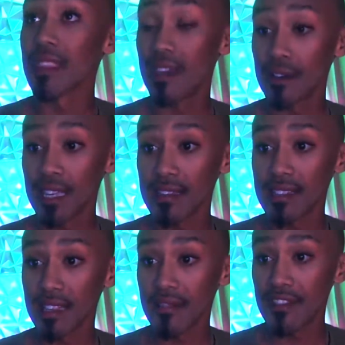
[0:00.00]
yeah, it's
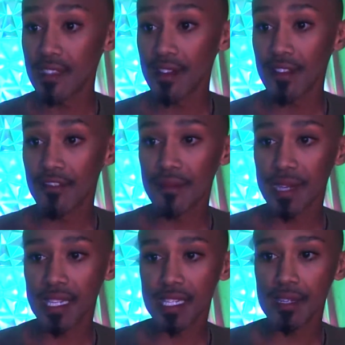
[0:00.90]
11:30 for
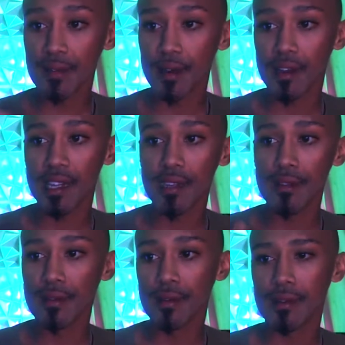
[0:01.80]
me too. Are
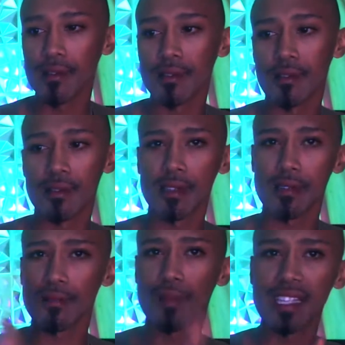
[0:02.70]
you
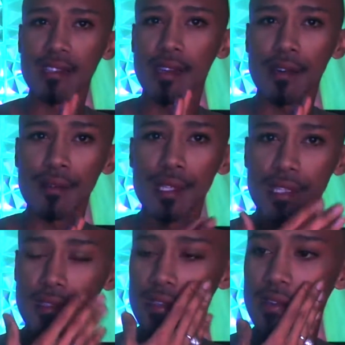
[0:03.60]
West Coast?